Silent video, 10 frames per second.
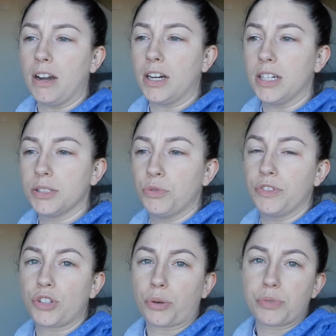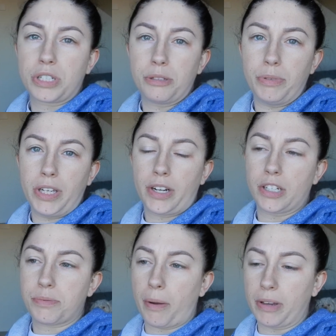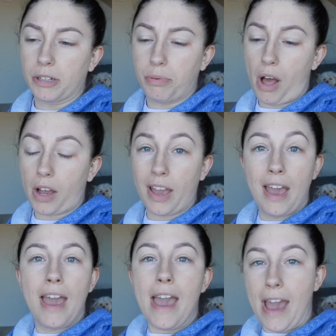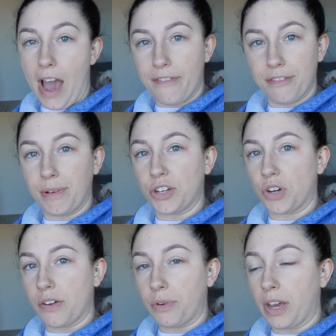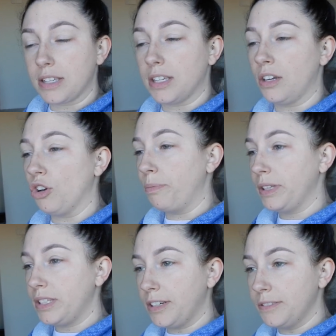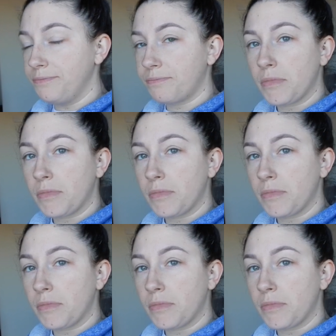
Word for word: uh, his moving truck was going to be here. It's probably going to block half of my driveway. I said, no big deal.